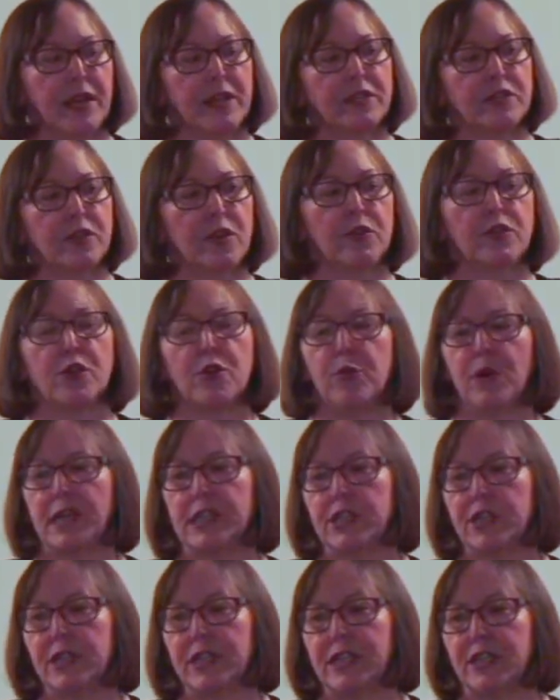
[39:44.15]
So the
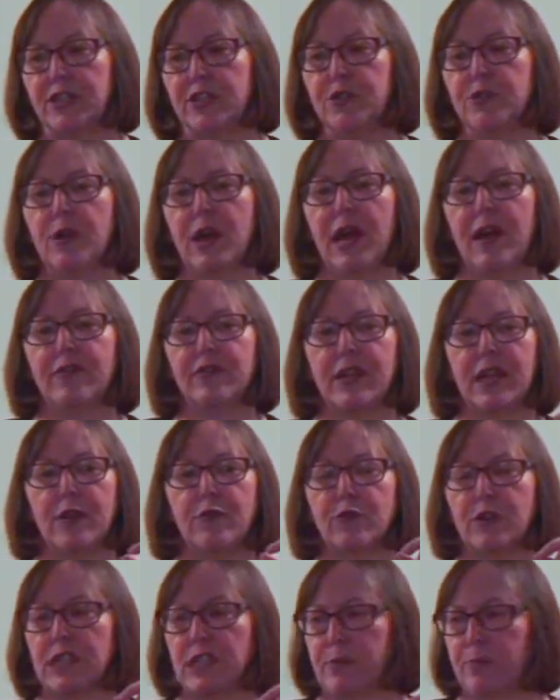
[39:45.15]
question is, do you have to
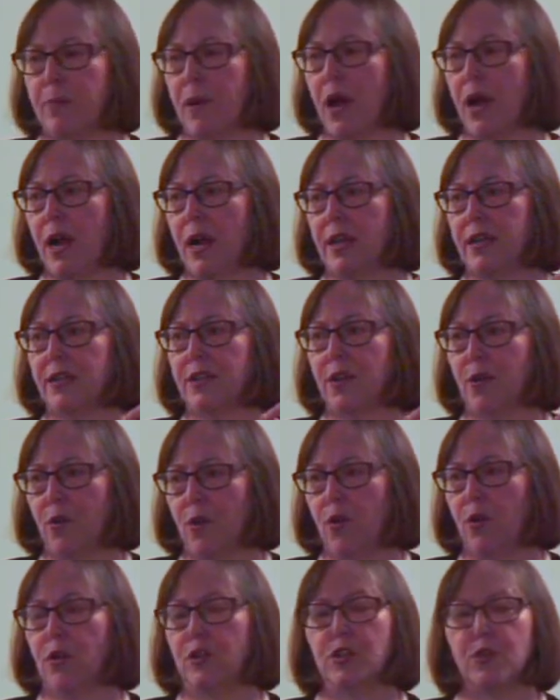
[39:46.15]
respond to
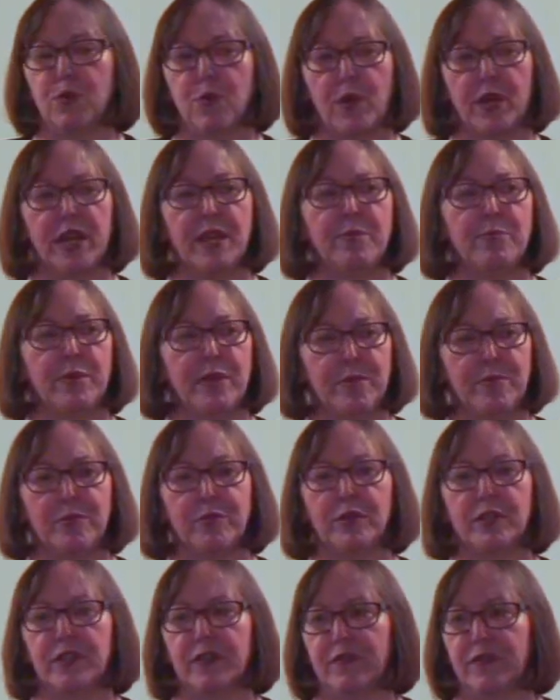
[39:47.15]
all 20
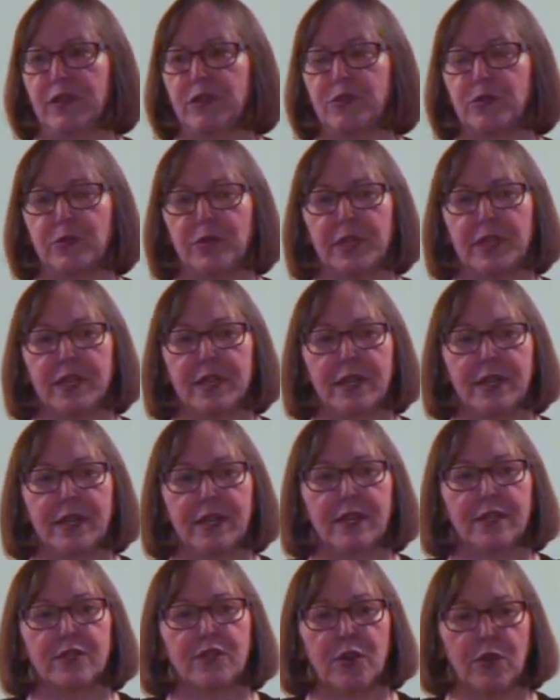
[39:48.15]
people individually?
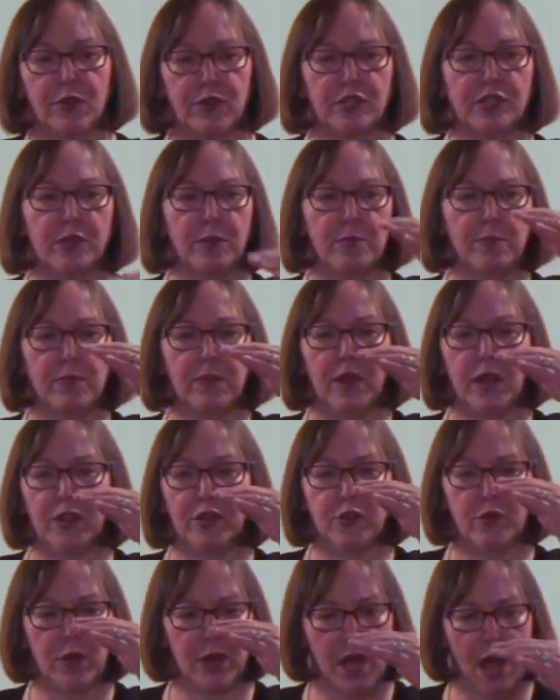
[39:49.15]
So there's a, a, uh,
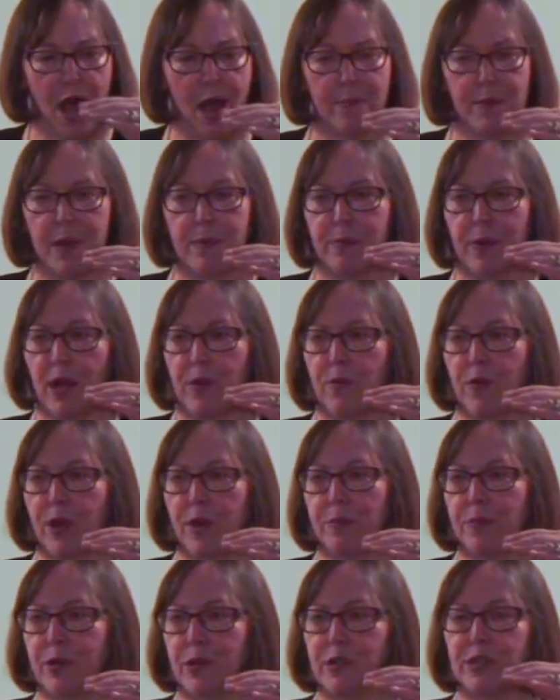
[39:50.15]
you know, a comment by
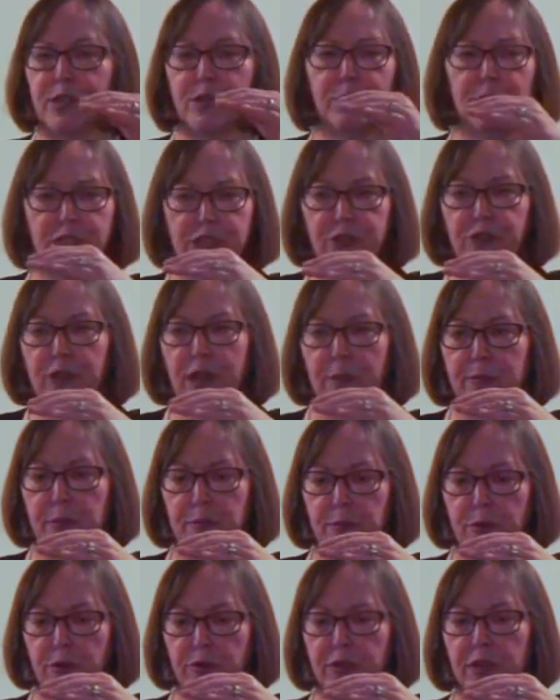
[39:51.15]
one person wishing a happy
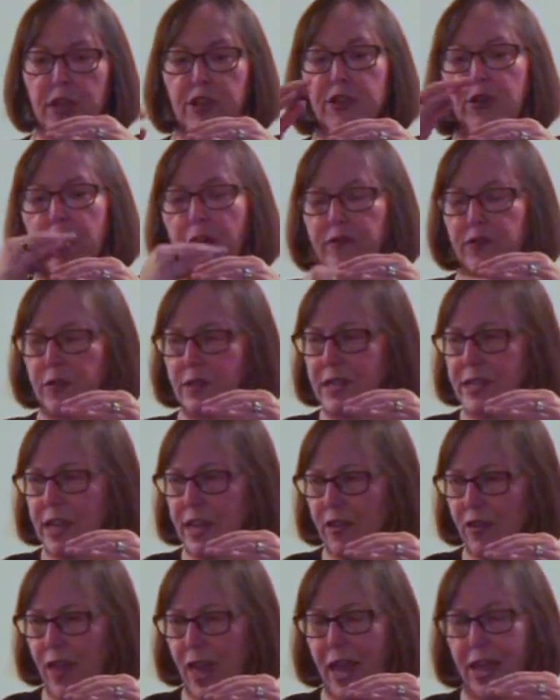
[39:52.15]
birthday. Do you have to
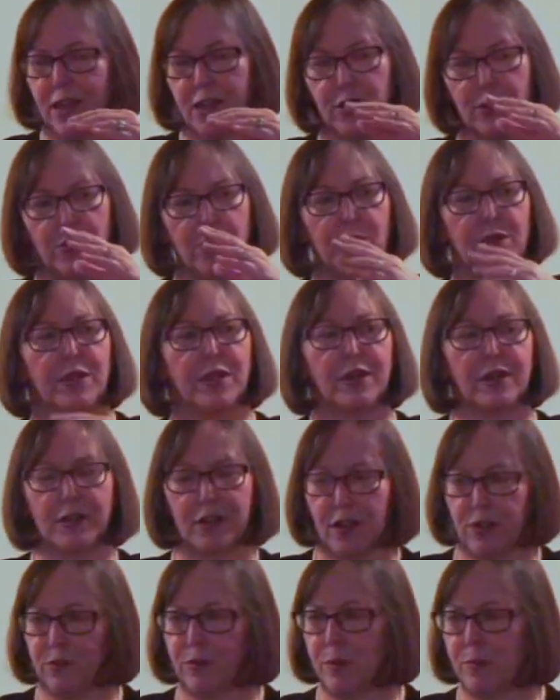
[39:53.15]
say thank you? And then
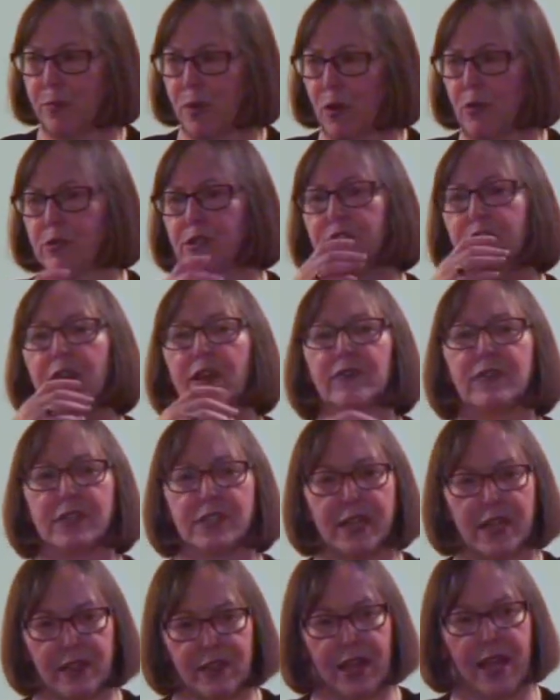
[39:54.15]
another one posts, do you have to
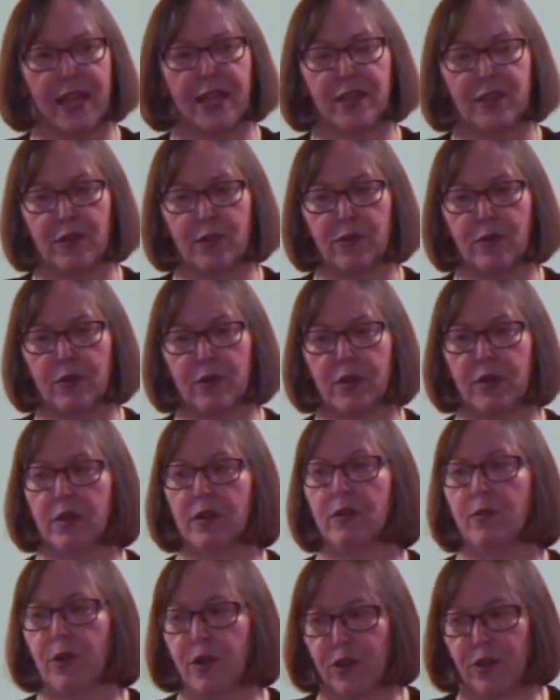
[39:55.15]
say thank you?
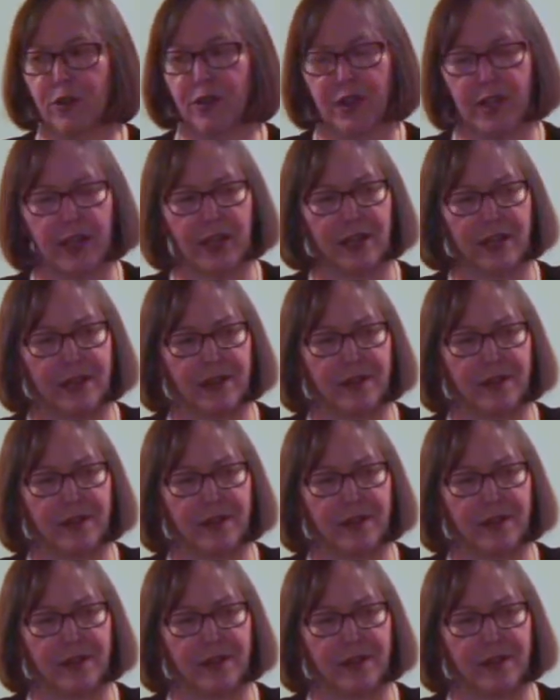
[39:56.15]
What do you think?